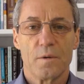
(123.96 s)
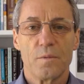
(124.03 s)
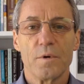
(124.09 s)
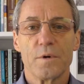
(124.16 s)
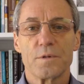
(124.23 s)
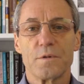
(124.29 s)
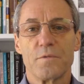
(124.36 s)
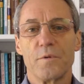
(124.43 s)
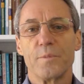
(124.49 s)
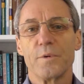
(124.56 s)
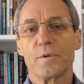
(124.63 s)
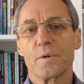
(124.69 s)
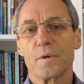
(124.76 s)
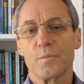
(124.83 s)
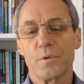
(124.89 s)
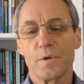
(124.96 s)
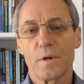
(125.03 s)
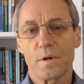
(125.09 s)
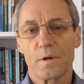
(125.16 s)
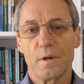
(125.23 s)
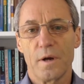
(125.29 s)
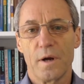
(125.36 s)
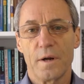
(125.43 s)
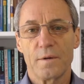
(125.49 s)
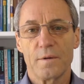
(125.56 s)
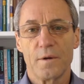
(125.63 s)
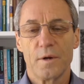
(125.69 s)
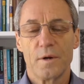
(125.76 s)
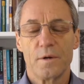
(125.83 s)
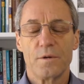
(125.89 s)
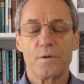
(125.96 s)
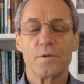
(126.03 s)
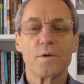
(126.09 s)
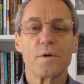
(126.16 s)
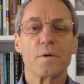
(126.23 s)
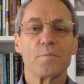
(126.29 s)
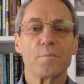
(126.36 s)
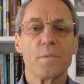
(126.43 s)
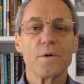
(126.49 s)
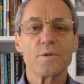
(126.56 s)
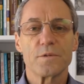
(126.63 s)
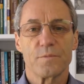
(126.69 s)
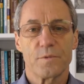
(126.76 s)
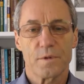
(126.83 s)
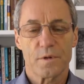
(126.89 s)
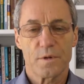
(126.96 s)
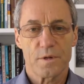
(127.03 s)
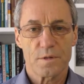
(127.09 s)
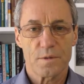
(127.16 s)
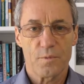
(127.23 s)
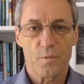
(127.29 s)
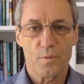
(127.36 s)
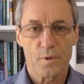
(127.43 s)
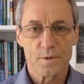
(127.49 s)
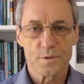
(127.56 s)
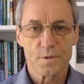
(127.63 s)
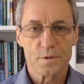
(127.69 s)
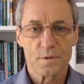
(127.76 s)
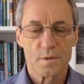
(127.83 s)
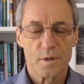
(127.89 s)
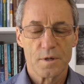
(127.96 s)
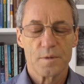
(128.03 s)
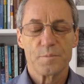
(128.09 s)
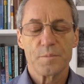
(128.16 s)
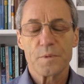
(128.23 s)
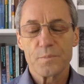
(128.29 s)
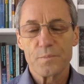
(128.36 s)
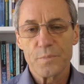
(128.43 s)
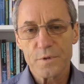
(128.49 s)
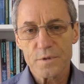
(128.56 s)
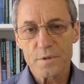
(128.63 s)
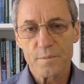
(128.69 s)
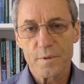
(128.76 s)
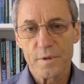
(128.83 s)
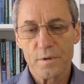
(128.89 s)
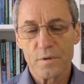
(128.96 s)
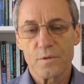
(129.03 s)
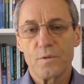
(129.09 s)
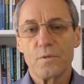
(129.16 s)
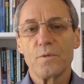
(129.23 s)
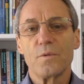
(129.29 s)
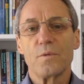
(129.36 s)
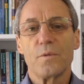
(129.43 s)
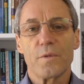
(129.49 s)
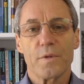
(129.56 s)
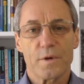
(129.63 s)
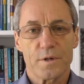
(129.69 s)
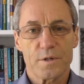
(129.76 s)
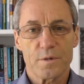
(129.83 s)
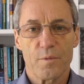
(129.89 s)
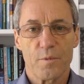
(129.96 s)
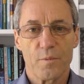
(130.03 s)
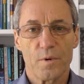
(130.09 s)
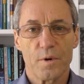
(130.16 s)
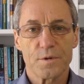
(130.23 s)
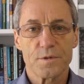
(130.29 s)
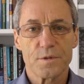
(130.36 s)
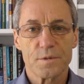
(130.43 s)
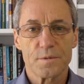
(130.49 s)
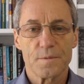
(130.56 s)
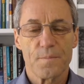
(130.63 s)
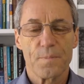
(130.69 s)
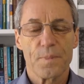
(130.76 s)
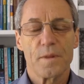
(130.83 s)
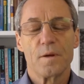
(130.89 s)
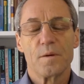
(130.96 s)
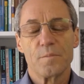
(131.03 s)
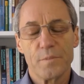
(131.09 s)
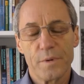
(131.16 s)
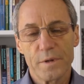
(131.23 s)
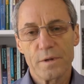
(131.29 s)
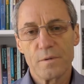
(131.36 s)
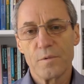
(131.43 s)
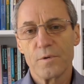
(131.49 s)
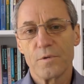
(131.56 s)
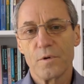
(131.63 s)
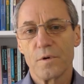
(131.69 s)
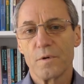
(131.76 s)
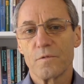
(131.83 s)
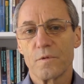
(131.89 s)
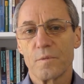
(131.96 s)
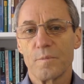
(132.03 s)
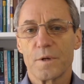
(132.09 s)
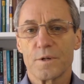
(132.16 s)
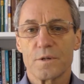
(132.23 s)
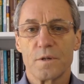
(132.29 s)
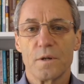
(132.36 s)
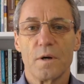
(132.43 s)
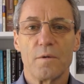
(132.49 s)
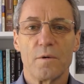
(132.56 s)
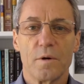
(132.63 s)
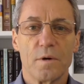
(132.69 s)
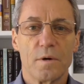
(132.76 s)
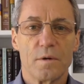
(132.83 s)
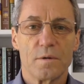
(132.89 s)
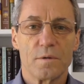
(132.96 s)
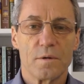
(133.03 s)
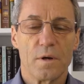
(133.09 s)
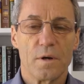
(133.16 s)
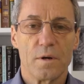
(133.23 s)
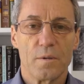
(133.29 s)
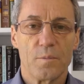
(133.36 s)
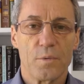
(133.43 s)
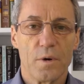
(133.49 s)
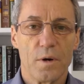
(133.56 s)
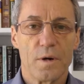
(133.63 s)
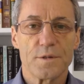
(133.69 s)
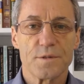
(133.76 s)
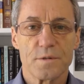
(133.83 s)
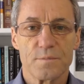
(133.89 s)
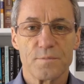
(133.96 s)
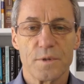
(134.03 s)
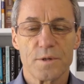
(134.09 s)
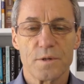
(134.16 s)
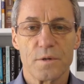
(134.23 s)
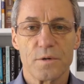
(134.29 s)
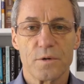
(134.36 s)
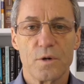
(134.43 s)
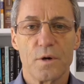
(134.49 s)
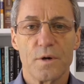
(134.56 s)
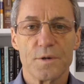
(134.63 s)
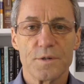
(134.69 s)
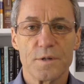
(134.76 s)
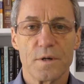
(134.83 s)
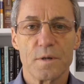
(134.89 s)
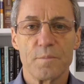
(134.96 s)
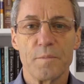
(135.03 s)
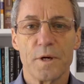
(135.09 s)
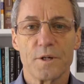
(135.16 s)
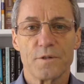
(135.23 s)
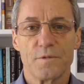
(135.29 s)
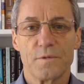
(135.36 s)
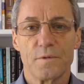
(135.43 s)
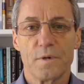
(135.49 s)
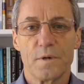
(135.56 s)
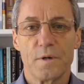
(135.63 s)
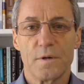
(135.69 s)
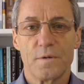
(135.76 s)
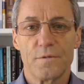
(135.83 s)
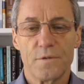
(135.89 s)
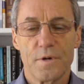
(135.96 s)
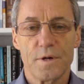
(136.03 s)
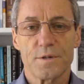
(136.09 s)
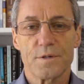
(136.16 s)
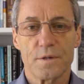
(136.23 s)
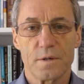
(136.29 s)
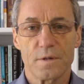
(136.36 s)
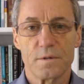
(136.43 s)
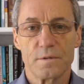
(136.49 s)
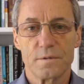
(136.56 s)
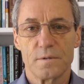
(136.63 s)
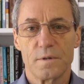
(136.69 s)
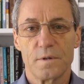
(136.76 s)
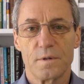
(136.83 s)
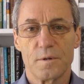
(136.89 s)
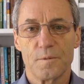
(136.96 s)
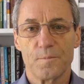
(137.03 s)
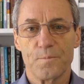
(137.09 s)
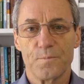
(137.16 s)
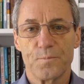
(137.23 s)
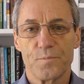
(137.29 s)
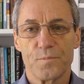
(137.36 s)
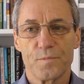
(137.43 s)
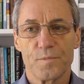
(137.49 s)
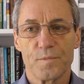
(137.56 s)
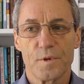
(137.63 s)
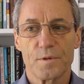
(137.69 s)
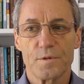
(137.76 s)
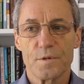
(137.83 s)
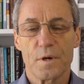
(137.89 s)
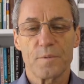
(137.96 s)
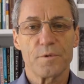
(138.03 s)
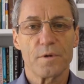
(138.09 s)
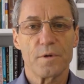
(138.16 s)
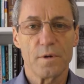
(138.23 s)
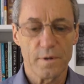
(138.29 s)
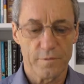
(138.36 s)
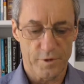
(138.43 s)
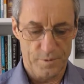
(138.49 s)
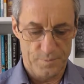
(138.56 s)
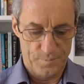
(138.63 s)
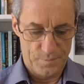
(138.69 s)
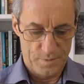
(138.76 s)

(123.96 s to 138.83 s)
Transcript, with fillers: Whereas if you're building a product line, you can get most of what the customer wants, but possibly not all that the customer wants. But in return for a much lower uh, price, much lower cost, and a much uh, faster um, time to deliver.